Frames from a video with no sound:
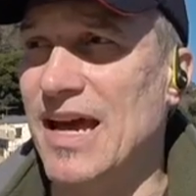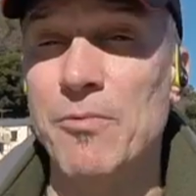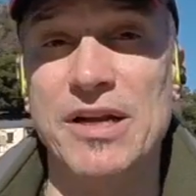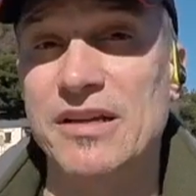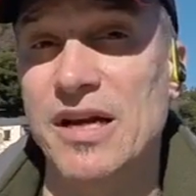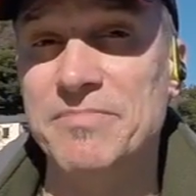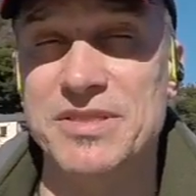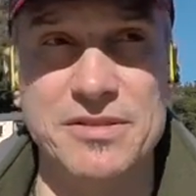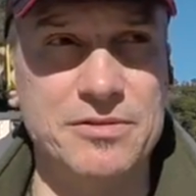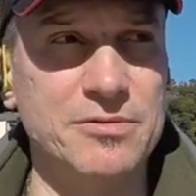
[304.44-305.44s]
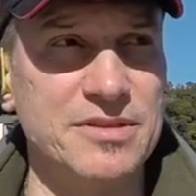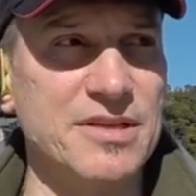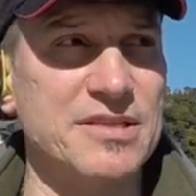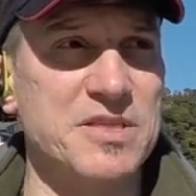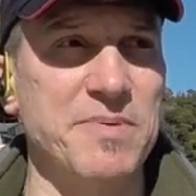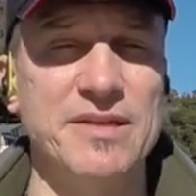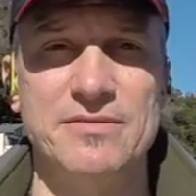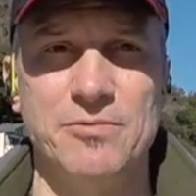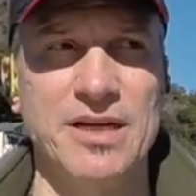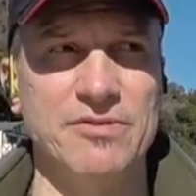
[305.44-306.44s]
that. I want to come to you and
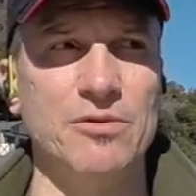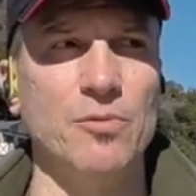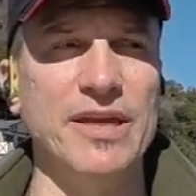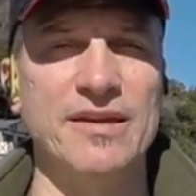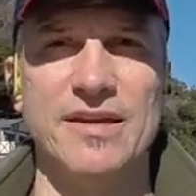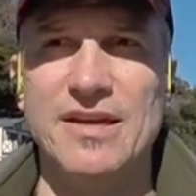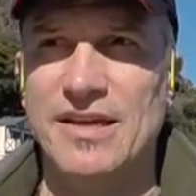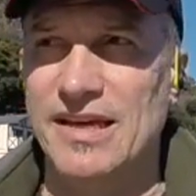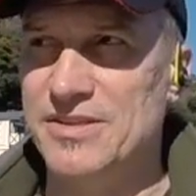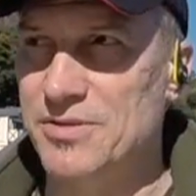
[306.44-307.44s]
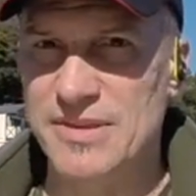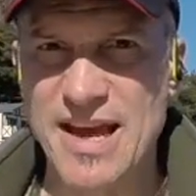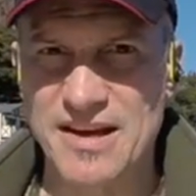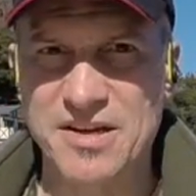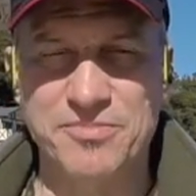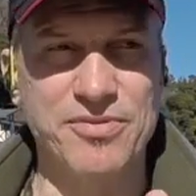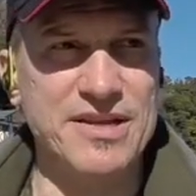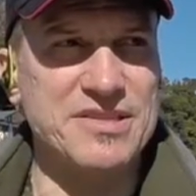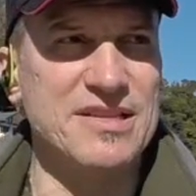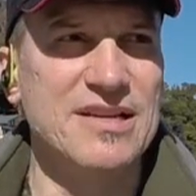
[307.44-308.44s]
spend whatever, a week, and do that
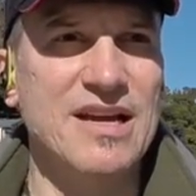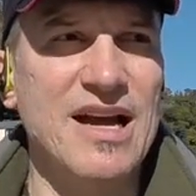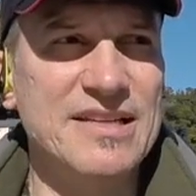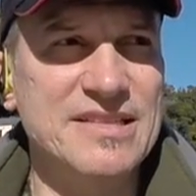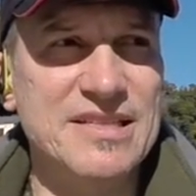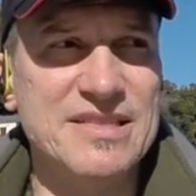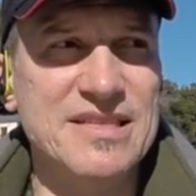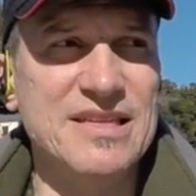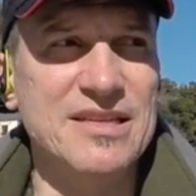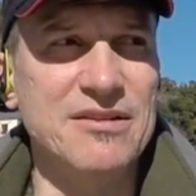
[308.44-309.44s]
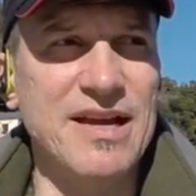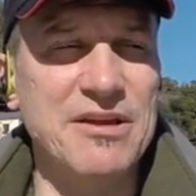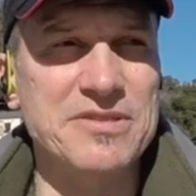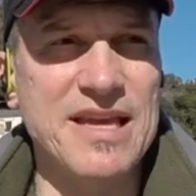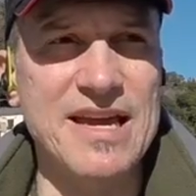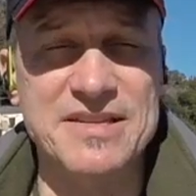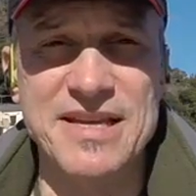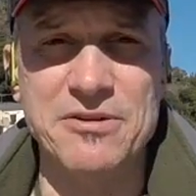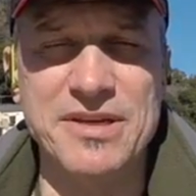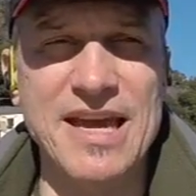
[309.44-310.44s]
compressed ITC. You know, how's that? Is
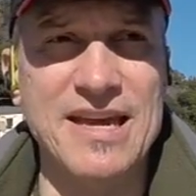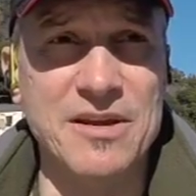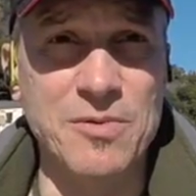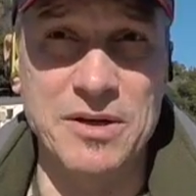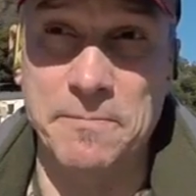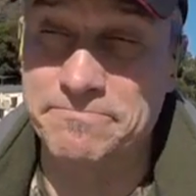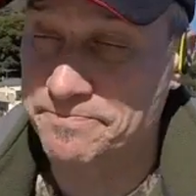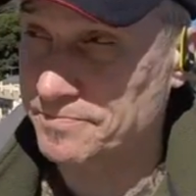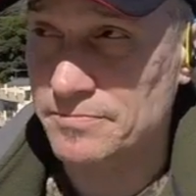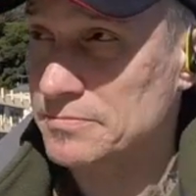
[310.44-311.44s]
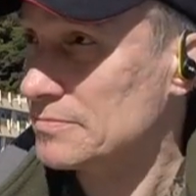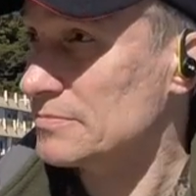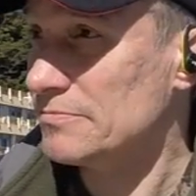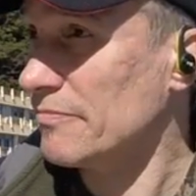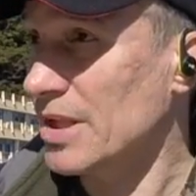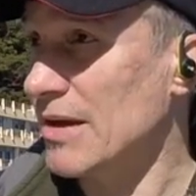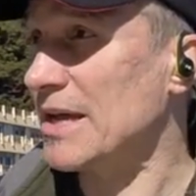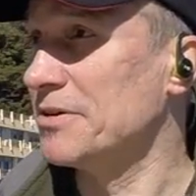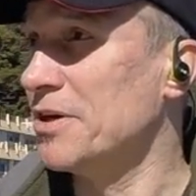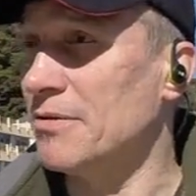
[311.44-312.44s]
that okay? Well, you know,
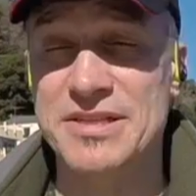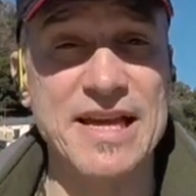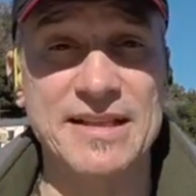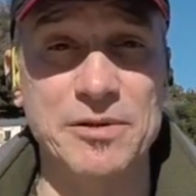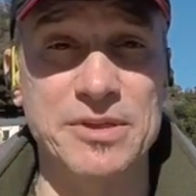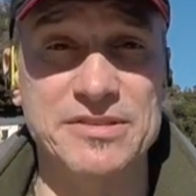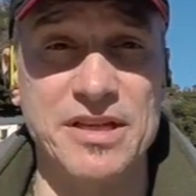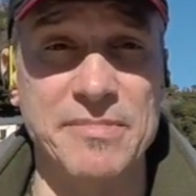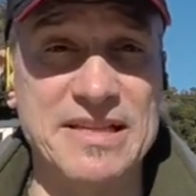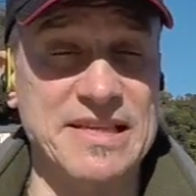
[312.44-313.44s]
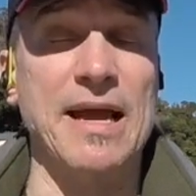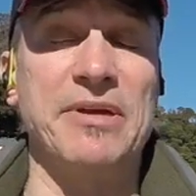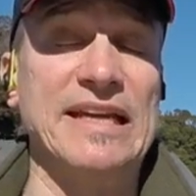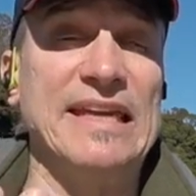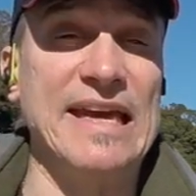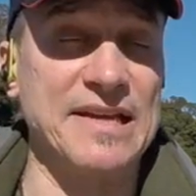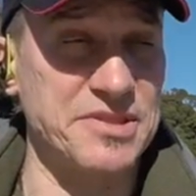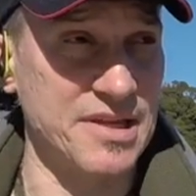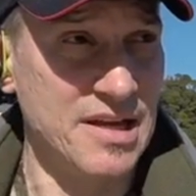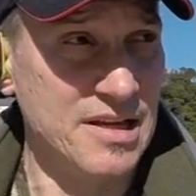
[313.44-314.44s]
I don't know exactly what Doug might say. I'm going to
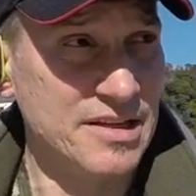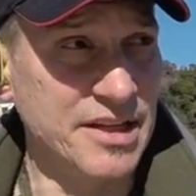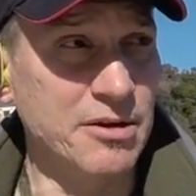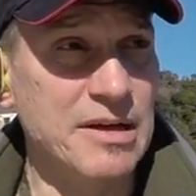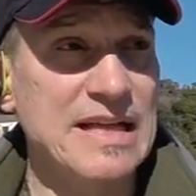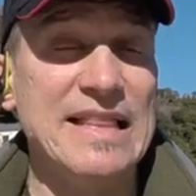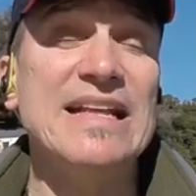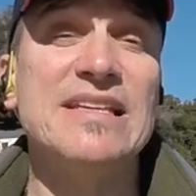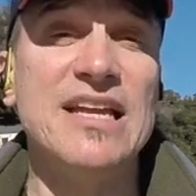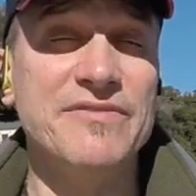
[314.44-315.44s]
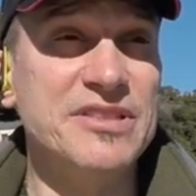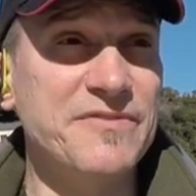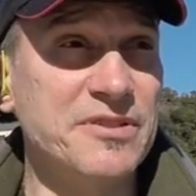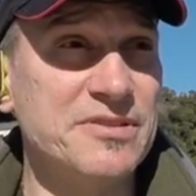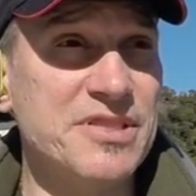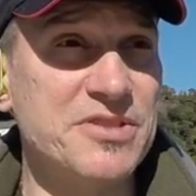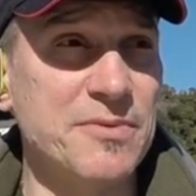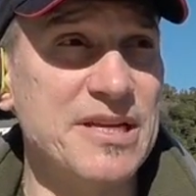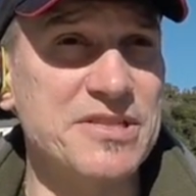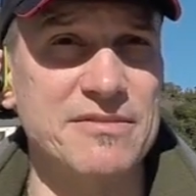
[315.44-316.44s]
guess. You know, that's kind of a difficult
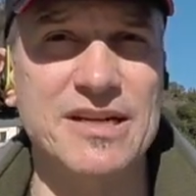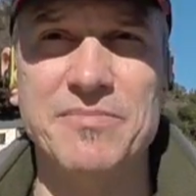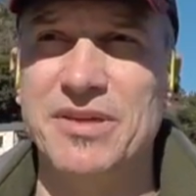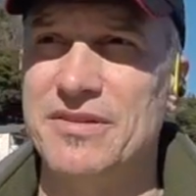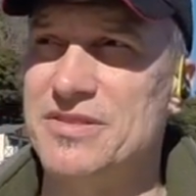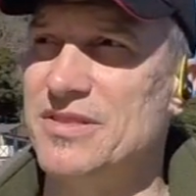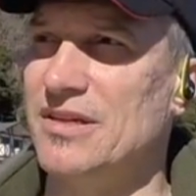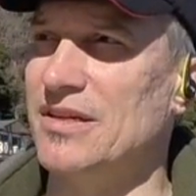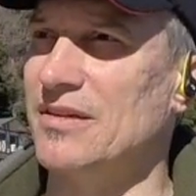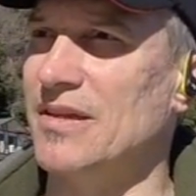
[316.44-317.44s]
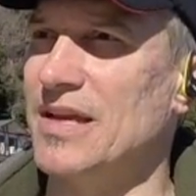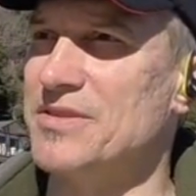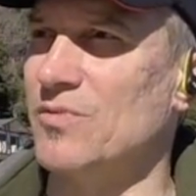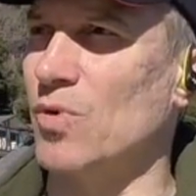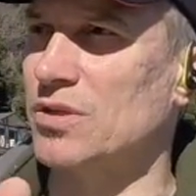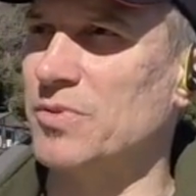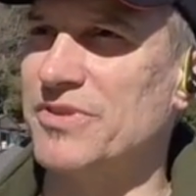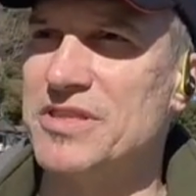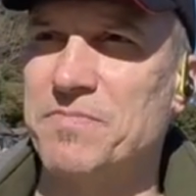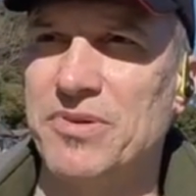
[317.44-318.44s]
situation, right? Because Doug hasn't worked
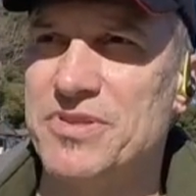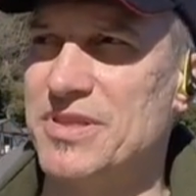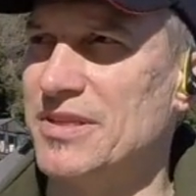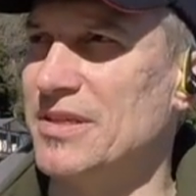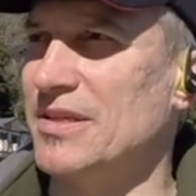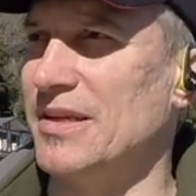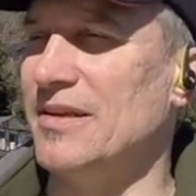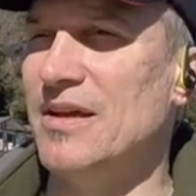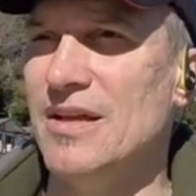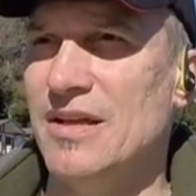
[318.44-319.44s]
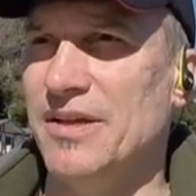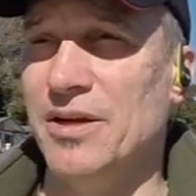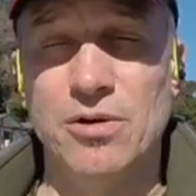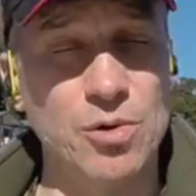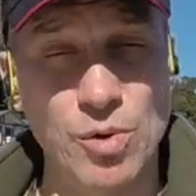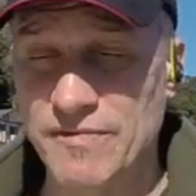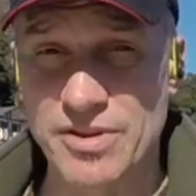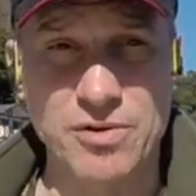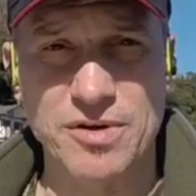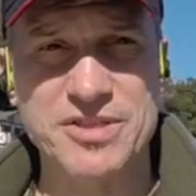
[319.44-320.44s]
with this person, and, you know, or
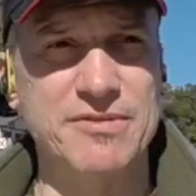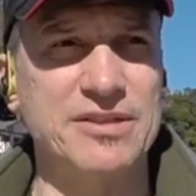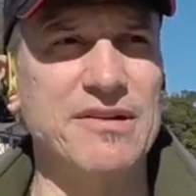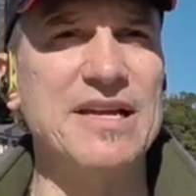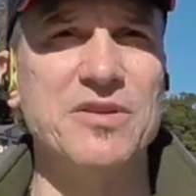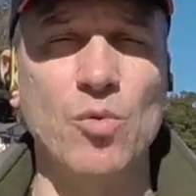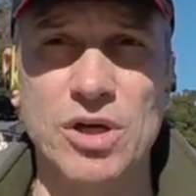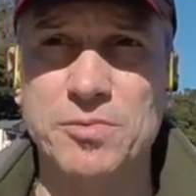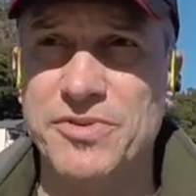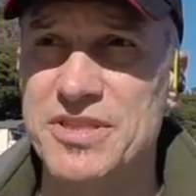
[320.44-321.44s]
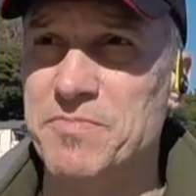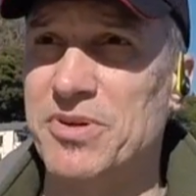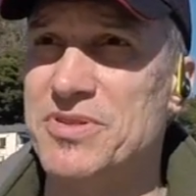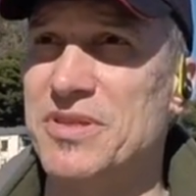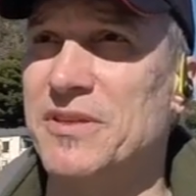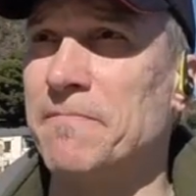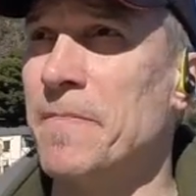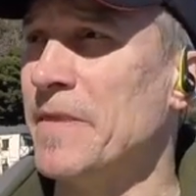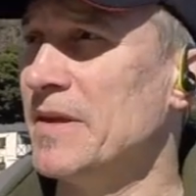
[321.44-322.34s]
whoever the course director hasn't worked with this person.